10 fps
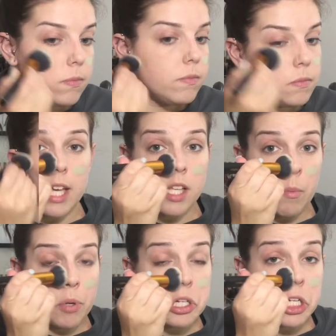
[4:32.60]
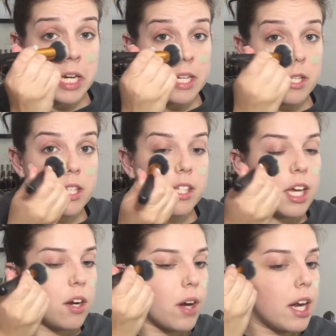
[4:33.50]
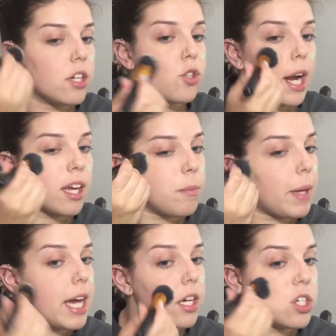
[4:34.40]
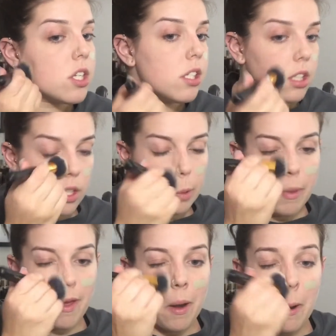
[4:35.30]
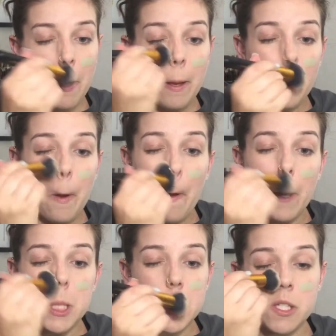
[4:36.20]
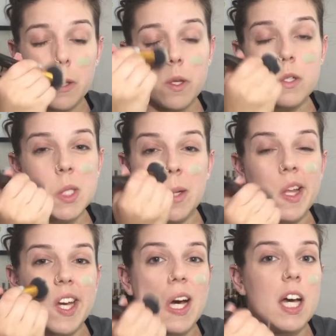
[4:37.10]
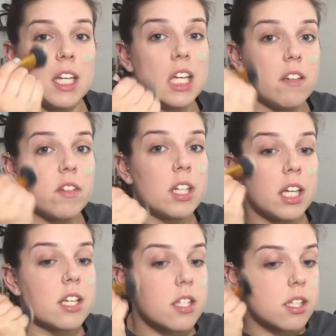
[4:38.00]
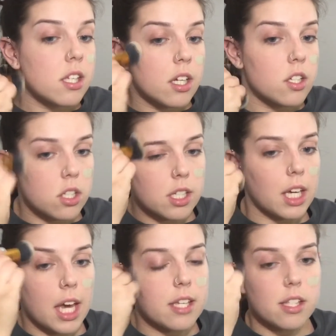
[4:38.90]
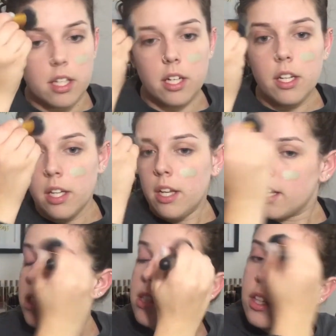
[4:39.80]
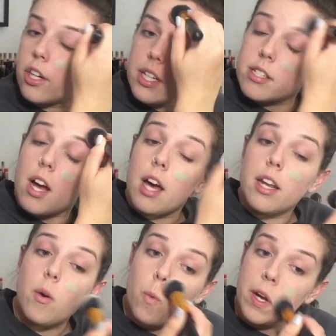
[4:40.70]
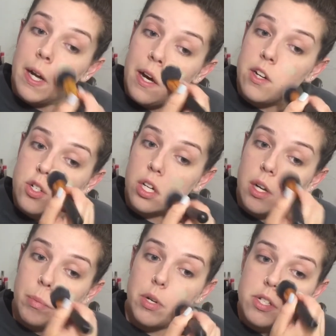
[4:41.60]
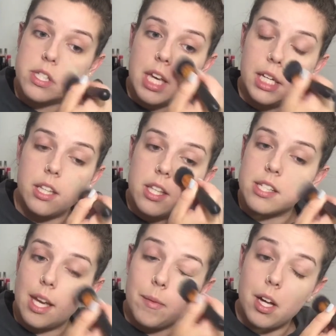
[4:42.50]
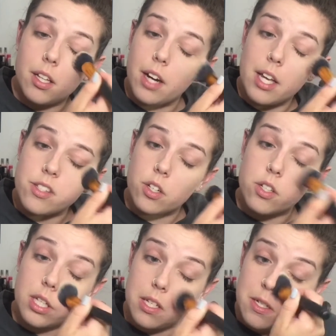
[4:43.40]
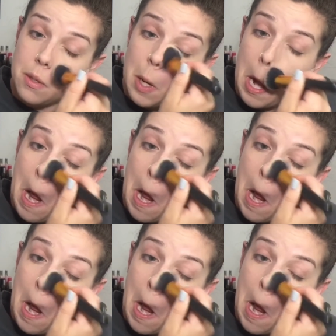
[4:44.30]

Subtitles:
Just as I'm pushing into the skin, I'll kind of drag it back just a little bit, just so there's no like unevenness, just in case the concealer is not 100% the same color as your skin tone.